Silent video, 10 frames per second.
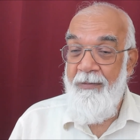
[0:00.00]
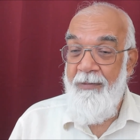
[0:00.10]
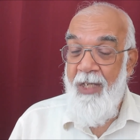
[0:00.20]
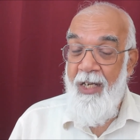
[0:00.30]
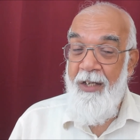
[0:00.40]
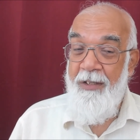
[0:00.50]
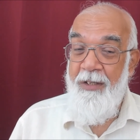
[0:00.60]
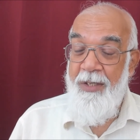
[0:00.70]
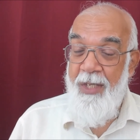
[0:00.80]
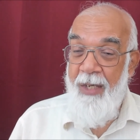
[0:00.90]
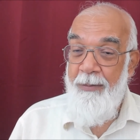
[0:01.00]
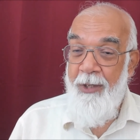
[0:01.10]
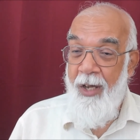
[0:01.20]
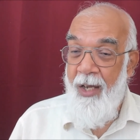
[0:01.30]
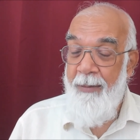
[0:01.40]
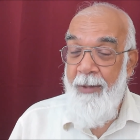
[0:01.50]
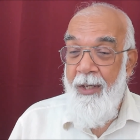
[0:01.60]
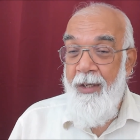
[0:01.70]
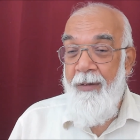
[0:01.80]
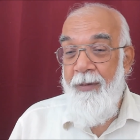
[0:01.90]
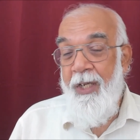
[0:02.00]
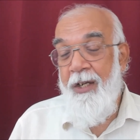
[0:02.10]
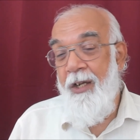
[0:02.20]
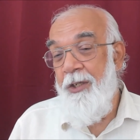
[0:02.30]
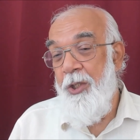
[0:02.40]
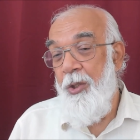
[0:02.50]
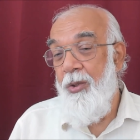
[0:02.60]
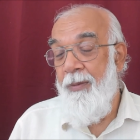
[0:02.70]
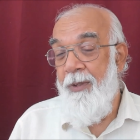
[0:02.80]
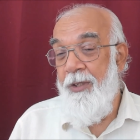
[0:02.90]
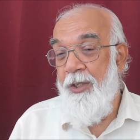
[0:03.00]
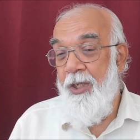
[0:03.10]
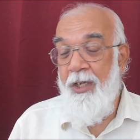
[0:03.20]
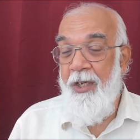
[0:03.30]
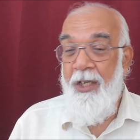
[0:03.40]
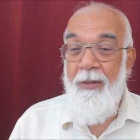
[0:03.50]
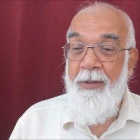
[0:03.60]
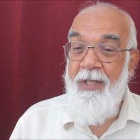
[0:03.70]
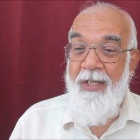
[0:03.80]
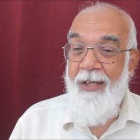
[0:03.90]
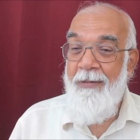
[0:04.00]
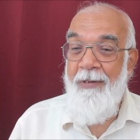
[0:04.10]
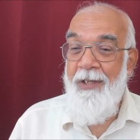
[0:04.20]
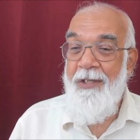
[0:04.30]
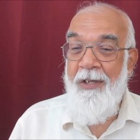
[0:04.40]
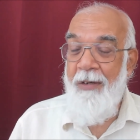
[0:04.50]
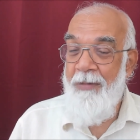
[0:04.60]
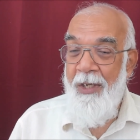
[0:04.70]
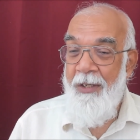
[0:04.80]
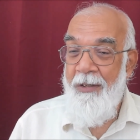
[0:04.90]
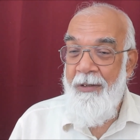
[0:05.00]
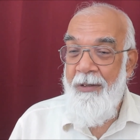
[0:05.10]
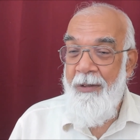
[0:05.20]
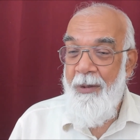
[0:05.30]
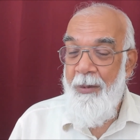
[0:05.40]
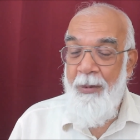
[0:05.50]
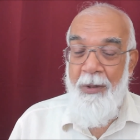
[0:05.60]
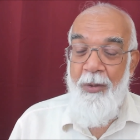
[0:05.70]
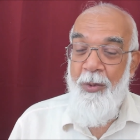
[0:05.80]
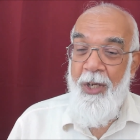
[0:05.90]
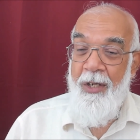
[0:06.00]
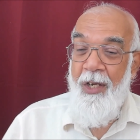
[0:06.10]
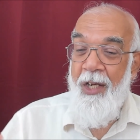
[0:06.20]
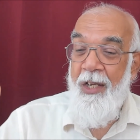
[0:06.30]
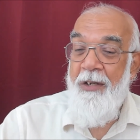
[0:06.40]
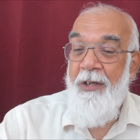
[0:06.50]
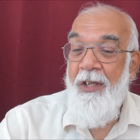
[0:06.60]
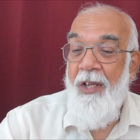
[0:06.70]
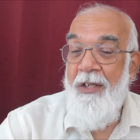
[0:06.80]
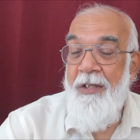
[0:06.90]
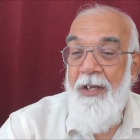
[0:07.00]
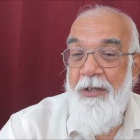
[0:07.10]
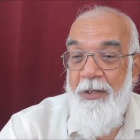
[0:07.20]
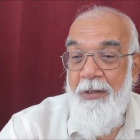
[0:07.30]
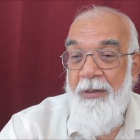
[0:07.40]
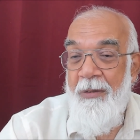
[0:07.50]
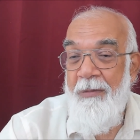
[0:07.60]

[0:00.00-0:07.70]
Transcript: And at the same time, we continue our journey of self discovery for awakening and realization.